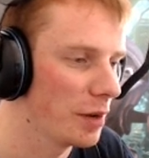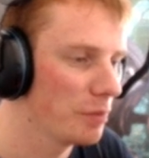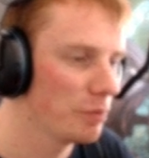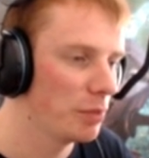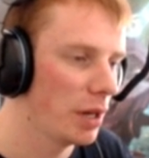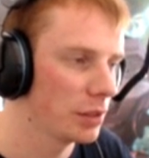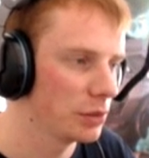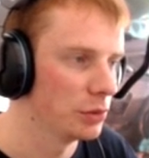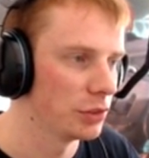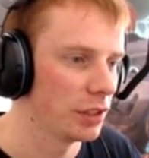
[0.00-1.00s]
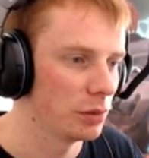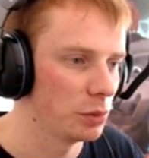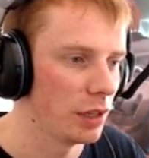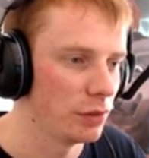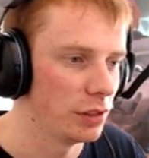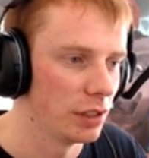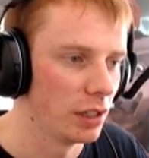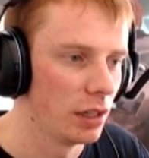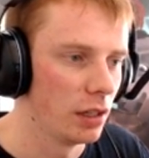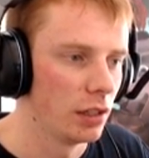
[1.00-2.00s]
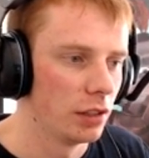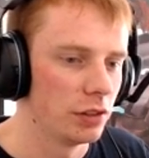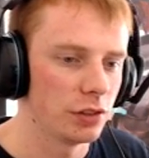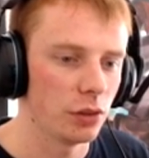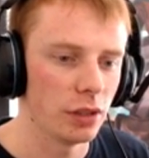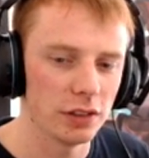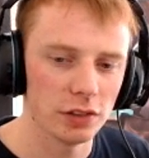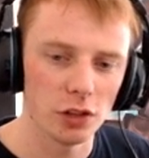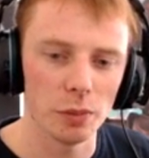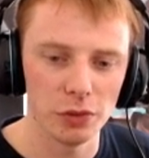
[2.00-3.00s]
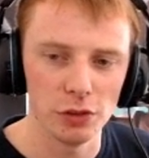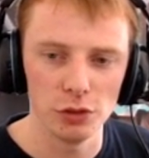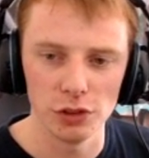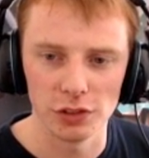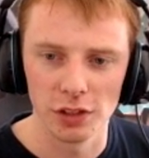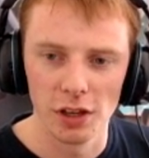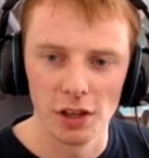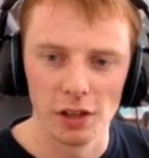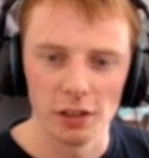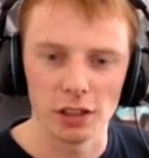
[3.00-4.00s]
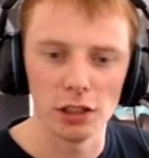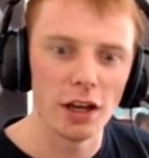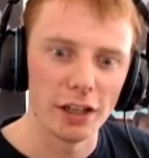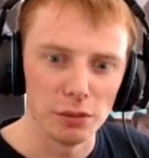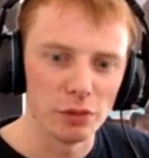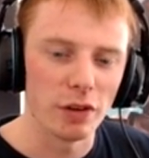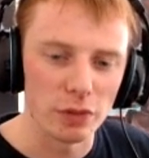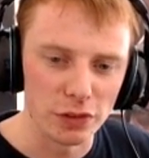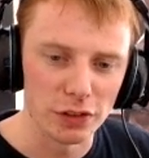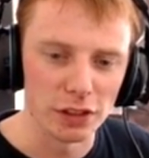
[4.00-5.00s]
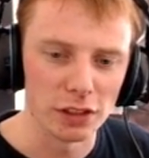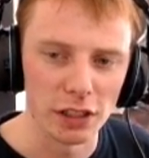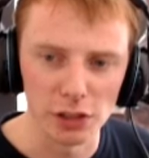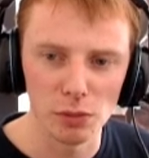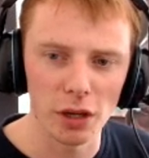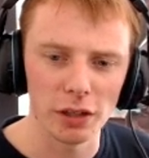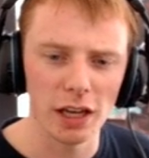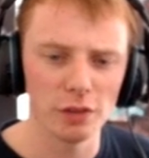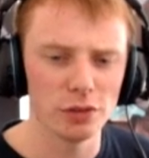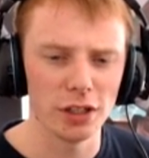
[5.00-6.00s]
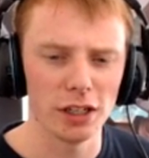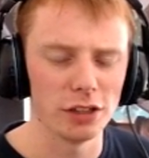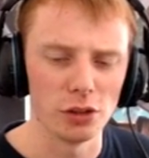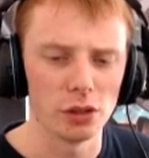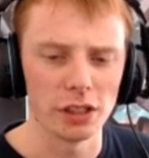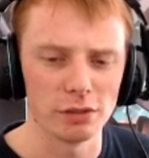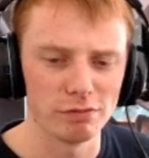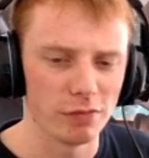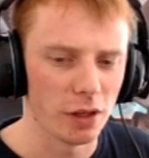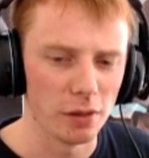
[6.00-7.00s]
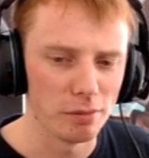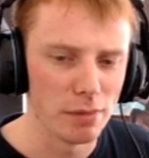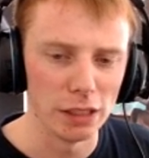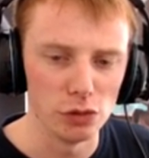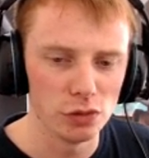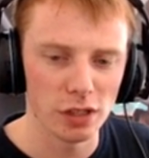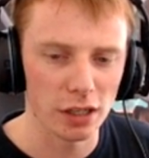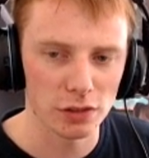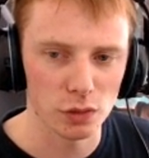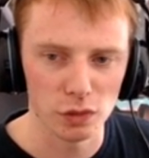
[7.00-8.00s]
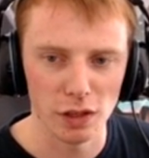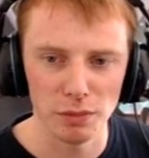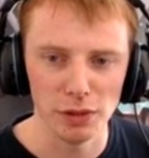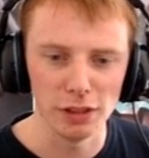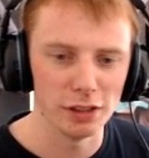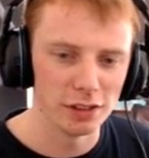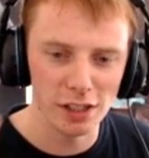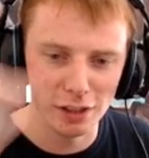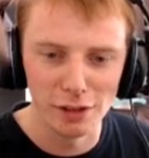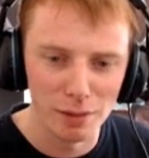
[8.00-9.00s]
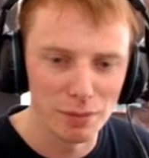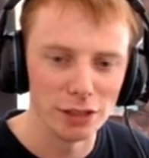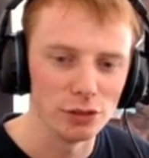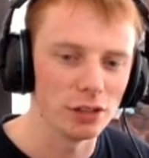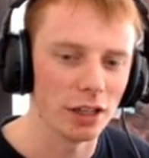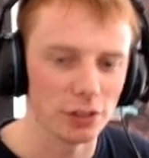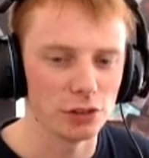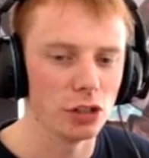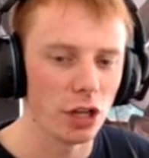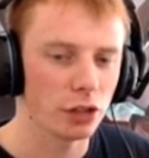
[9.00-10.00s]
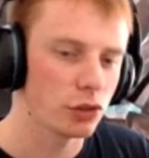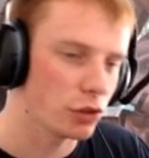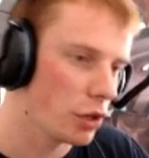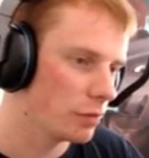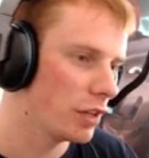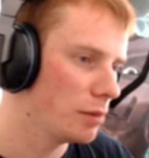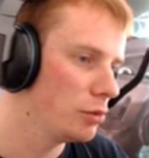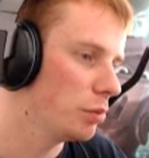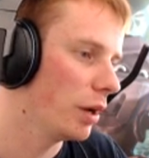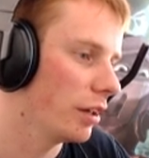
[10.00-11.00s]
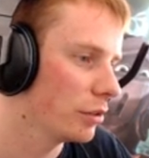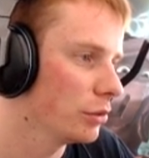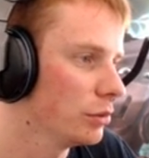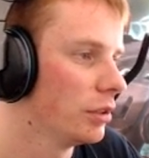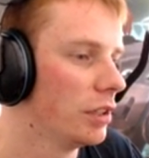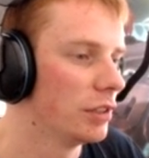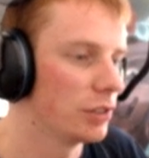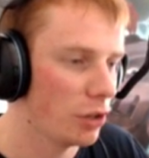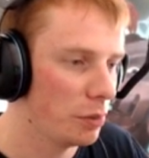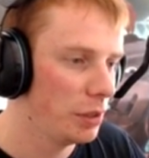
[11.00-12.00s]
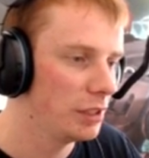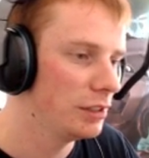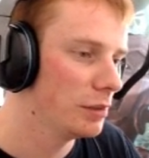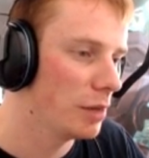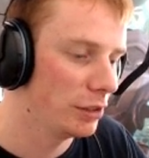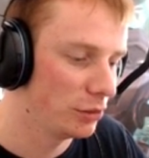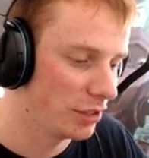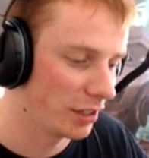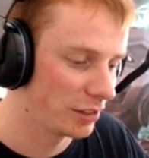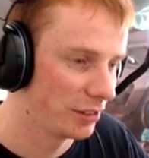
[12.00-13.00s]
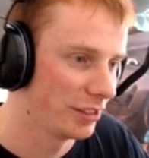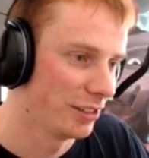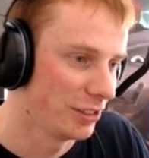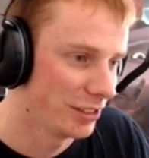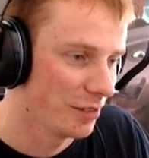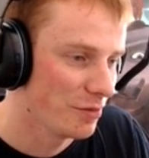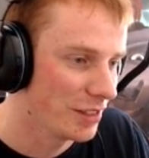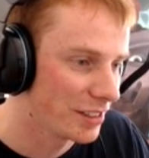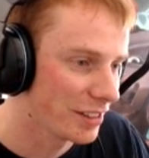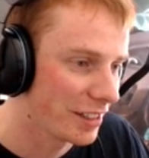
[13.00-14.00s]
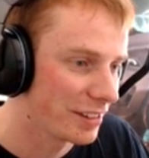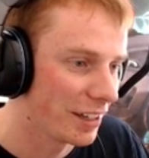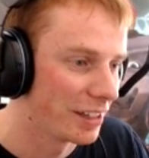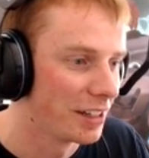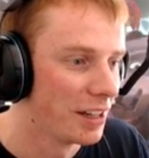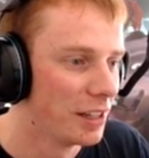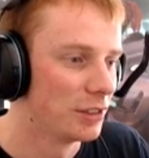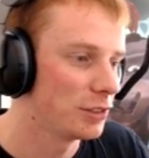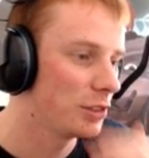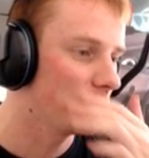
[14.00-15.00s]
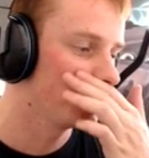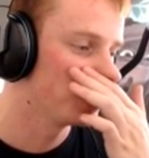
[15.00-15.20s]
particles like we have here. So that stops you just colliding with everything. Like you might have like, I don't know, like menu text or something, and it's hitting the menu text and you're like, stop, damn you particle, stop hitting the menu text or something like that. So